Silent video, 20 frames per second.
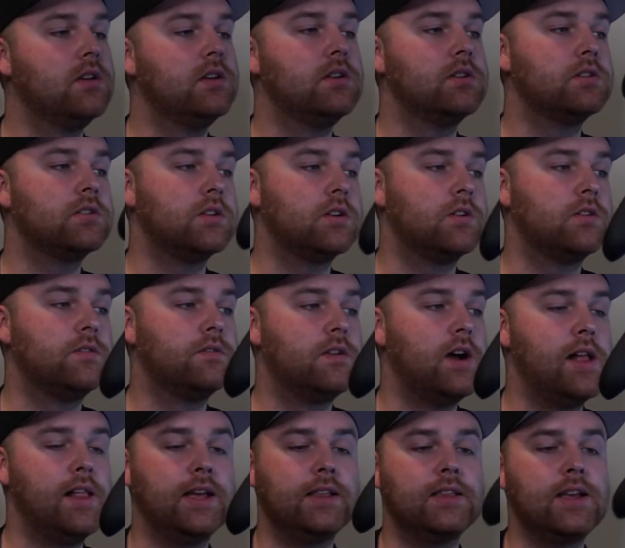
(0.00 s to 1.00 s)
So I
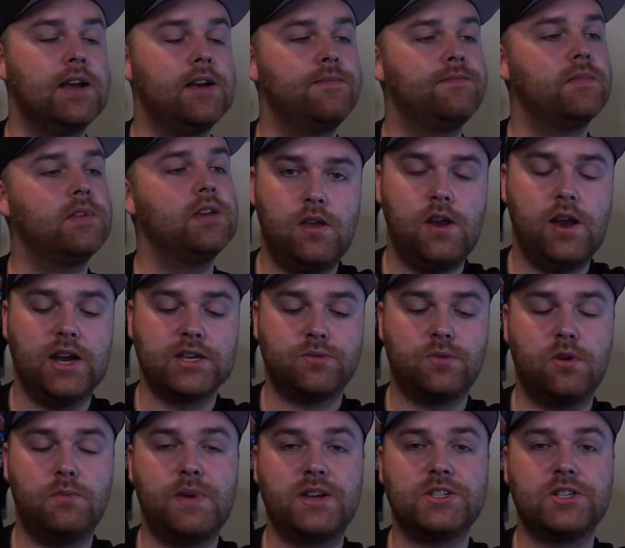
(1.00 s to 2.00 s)
like that. I just want
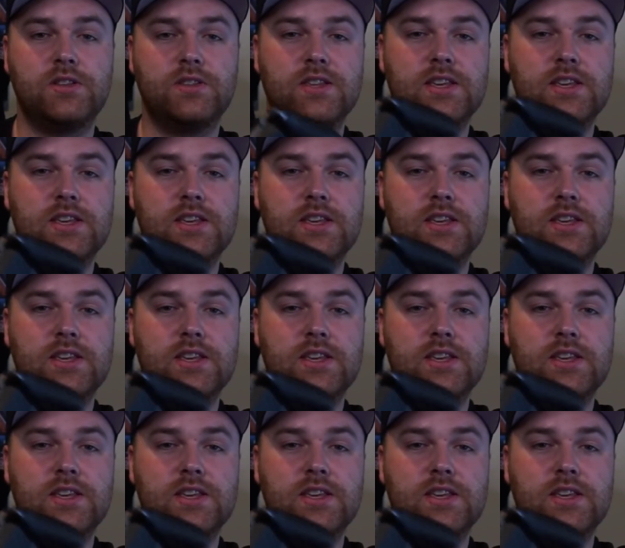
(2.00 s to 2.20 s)
to mention the